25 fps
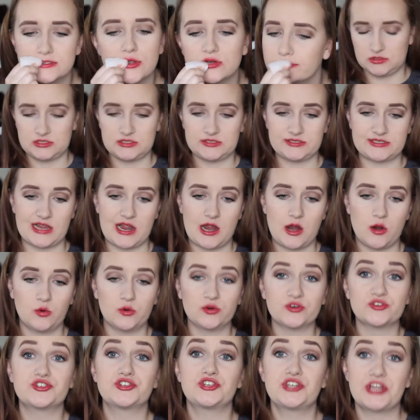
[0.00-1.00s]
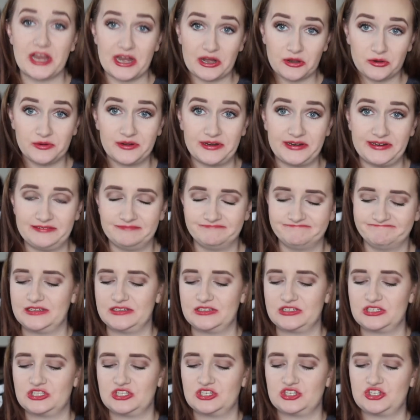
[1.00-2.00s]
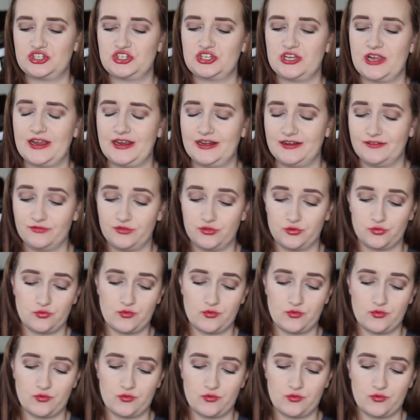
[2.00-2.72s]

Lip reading: Sour Cherry is the shade of the